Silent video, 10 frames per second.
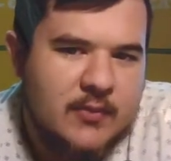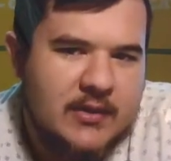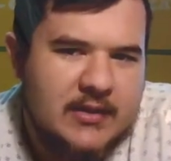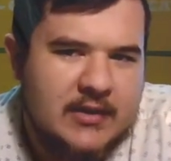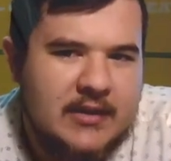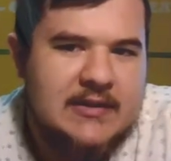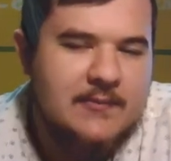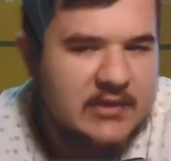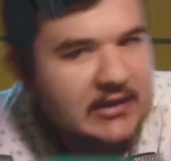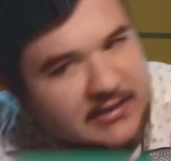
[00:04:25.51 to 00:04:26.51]
That seems like
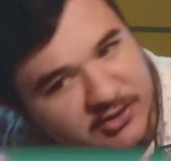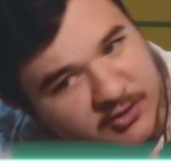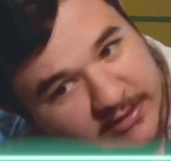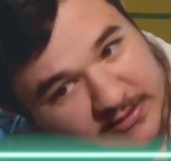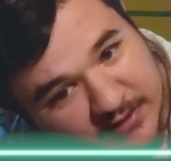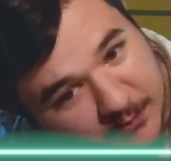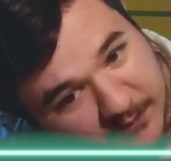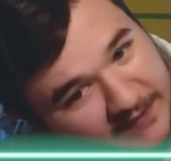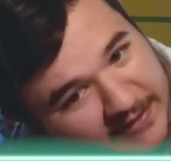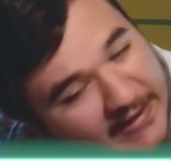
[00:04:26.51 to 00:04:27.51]
such a waste of tempi.
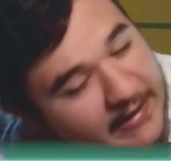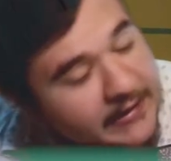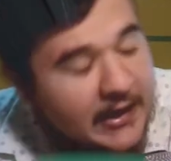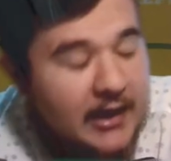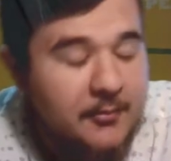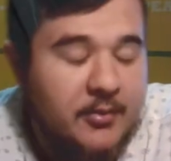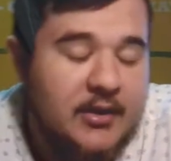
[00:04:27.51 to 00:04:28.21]
It can be,